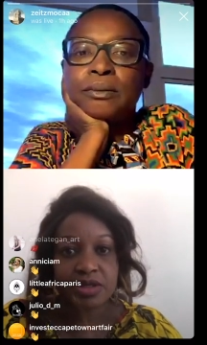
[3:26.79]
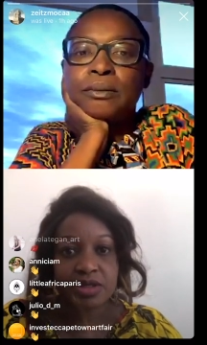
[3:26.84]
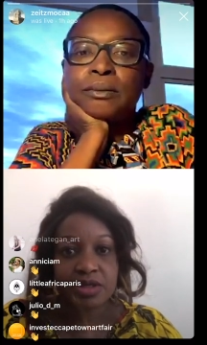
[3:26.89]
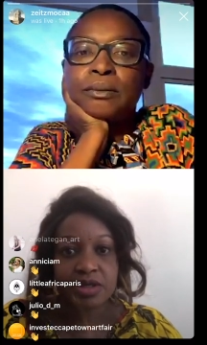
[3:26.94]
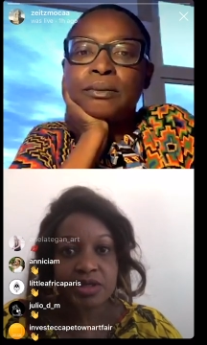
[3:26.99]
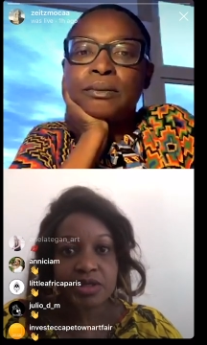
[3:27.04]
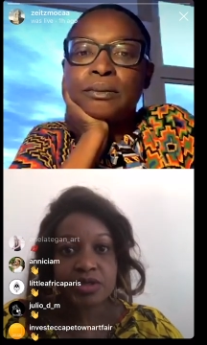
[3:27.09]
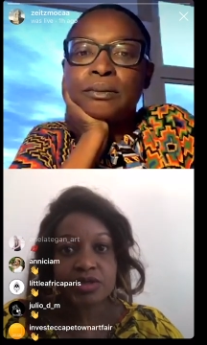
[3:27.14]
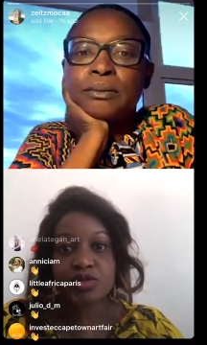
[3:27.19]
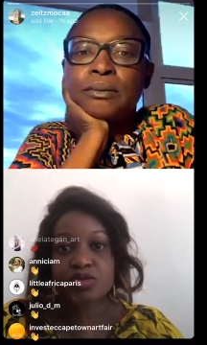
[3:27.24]

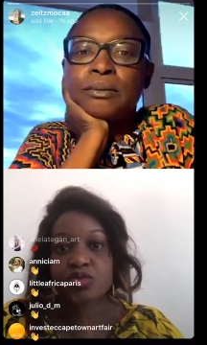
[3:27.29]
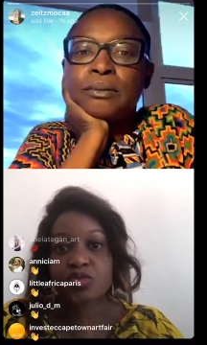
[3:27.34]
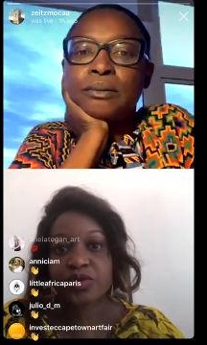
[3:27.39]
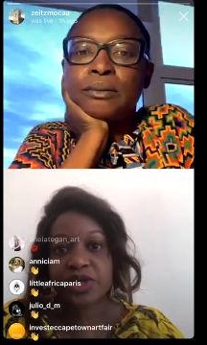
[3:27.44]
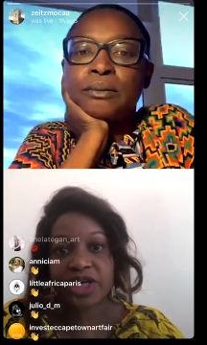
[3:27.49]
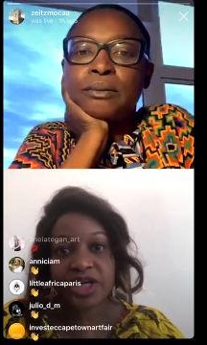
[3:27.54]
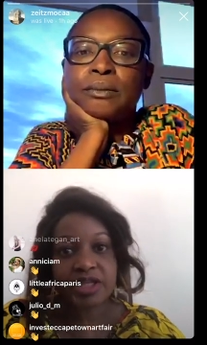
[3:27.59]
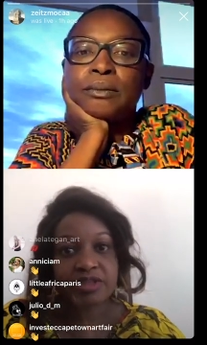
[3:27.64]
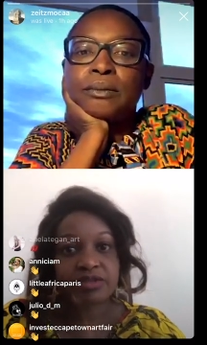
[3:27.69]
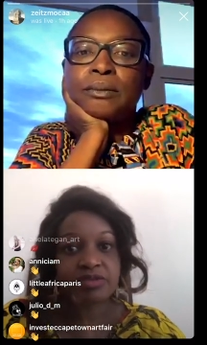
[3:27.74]
Speaker 1: So we
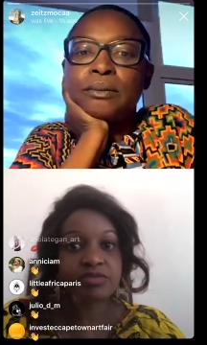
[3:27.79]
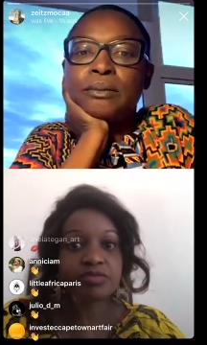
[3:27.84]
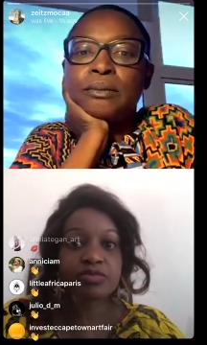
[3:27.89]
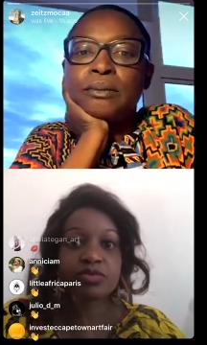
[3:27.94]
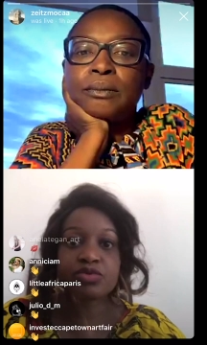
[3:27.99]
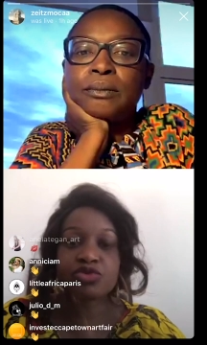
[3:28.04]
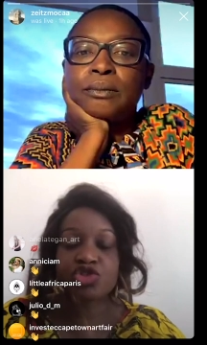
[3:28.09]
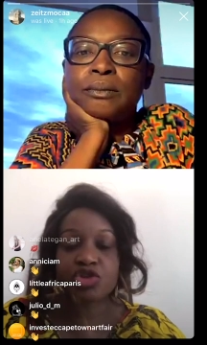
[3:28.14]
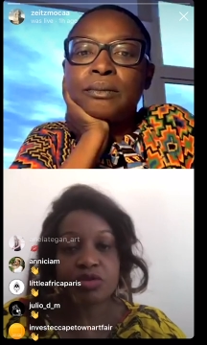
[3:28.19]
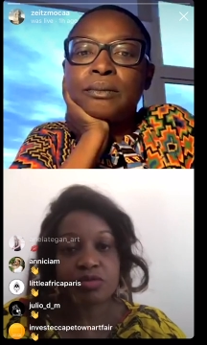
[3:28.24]
had the
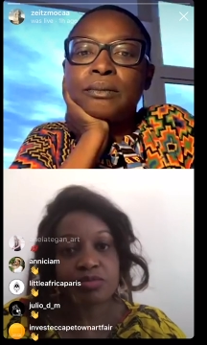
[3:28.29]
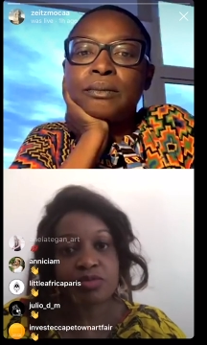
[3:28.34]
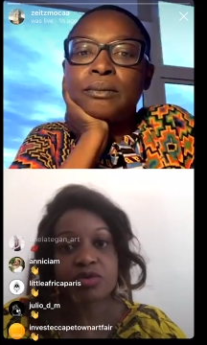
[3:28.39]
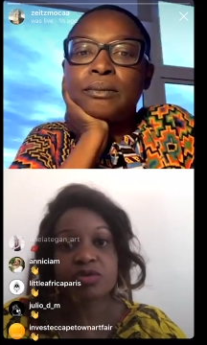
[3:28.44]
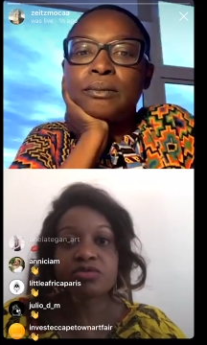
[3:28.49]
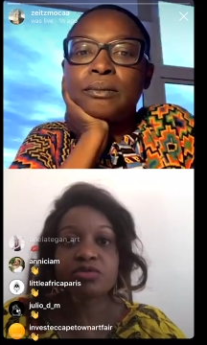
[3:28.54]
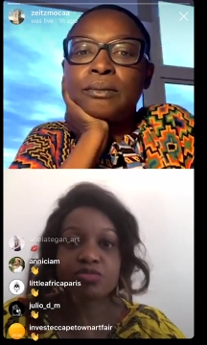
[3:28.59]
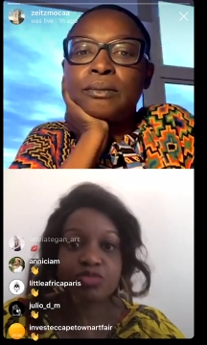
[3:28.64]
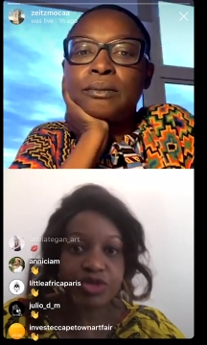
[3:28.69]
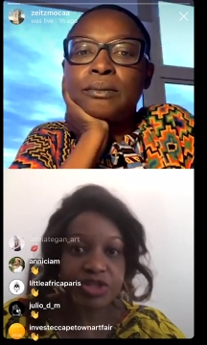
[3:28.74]
German, the
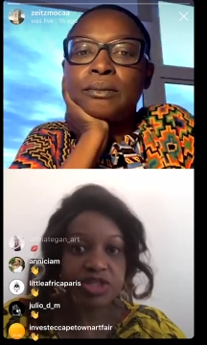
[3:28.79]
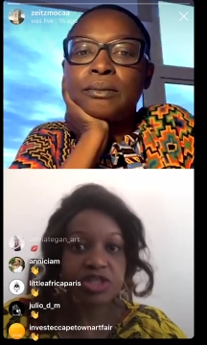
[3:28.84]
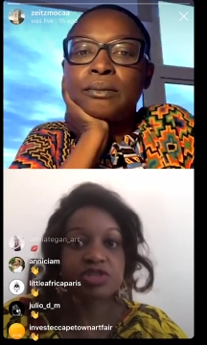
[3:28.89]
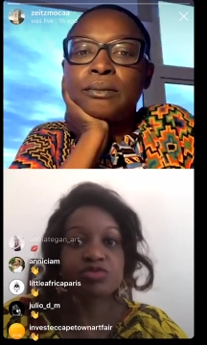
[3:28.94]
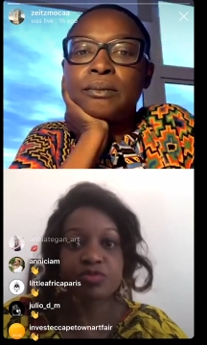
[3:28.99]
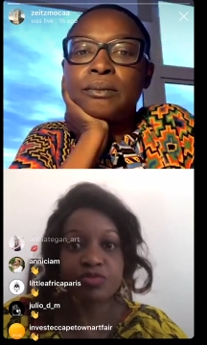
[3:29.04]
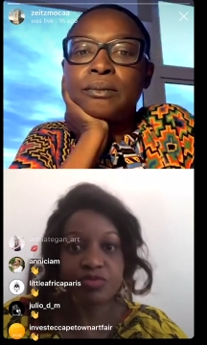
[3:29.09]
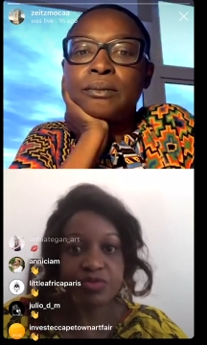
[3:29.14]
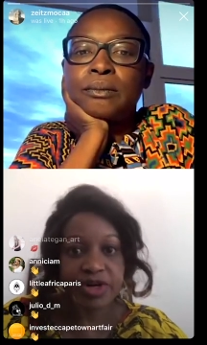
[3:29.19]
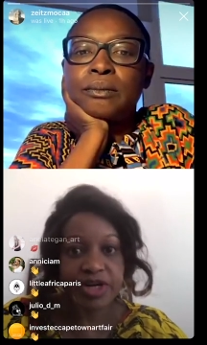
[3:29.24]
British, the
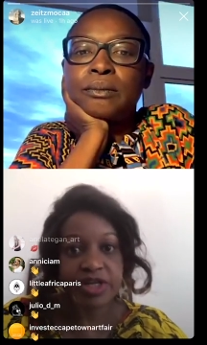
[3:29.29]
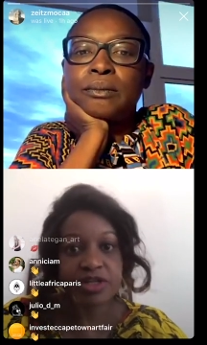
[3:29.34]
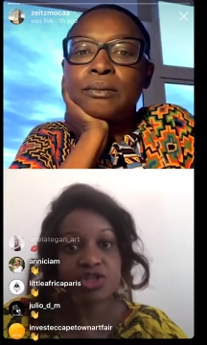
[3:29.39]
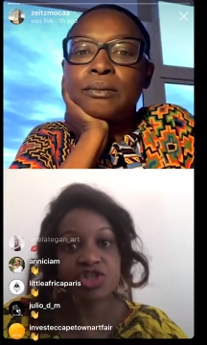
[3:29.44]
French,